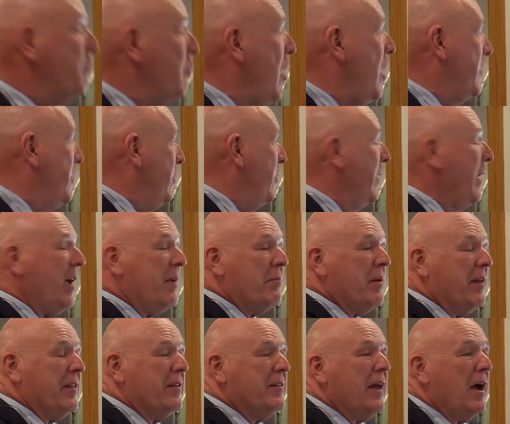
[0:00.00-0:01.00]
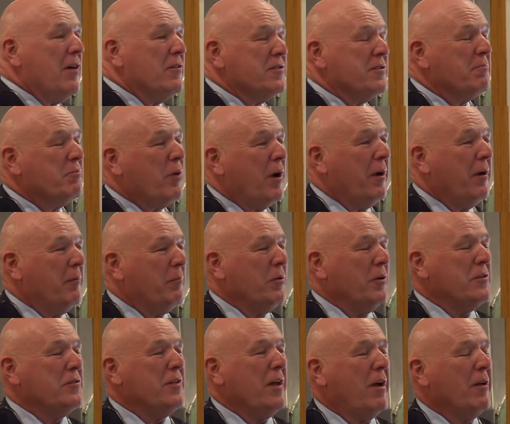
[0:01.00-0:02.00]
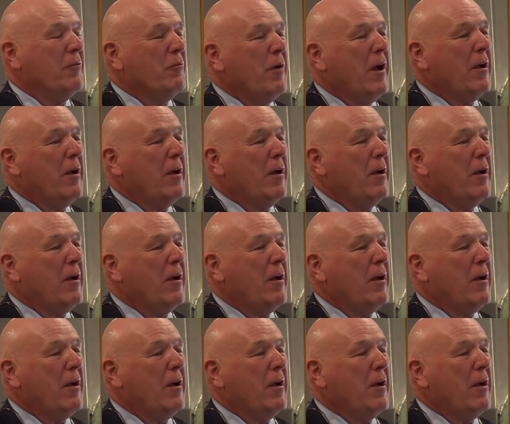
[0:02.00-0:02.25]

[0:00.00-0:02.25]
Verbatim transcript: brought to you again by the towns of Pr- and